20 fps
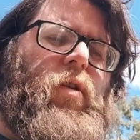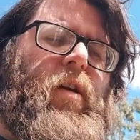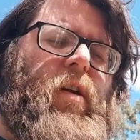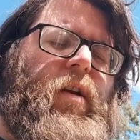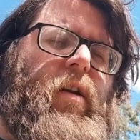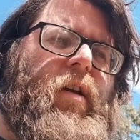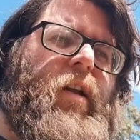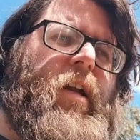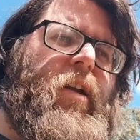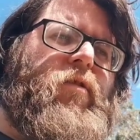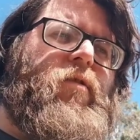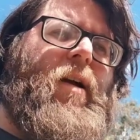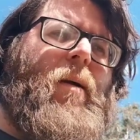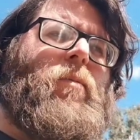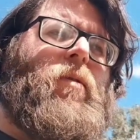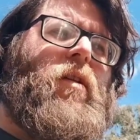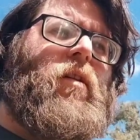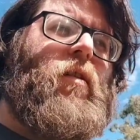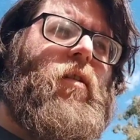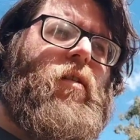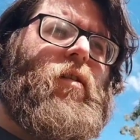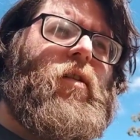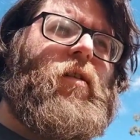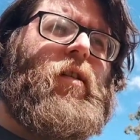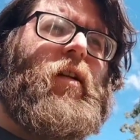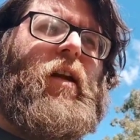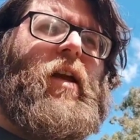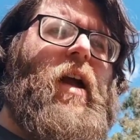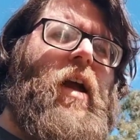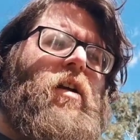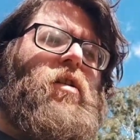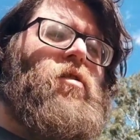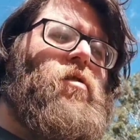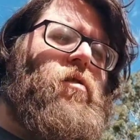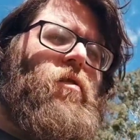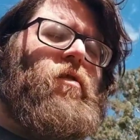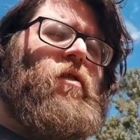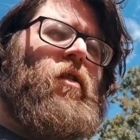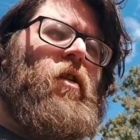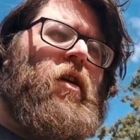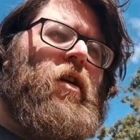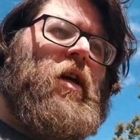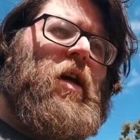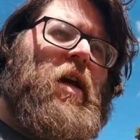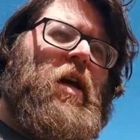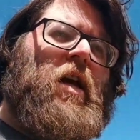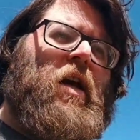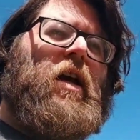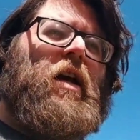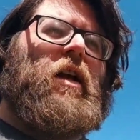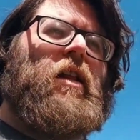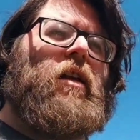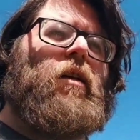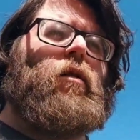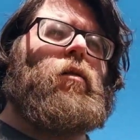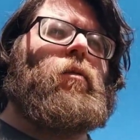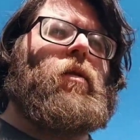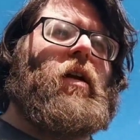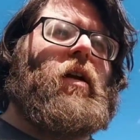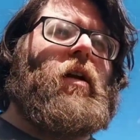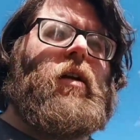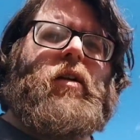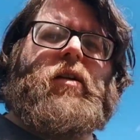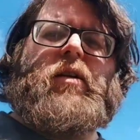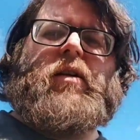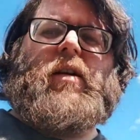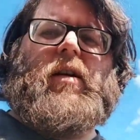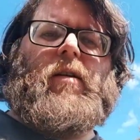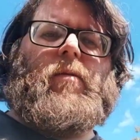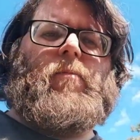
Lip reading: and get trapped inside the cages, and then we can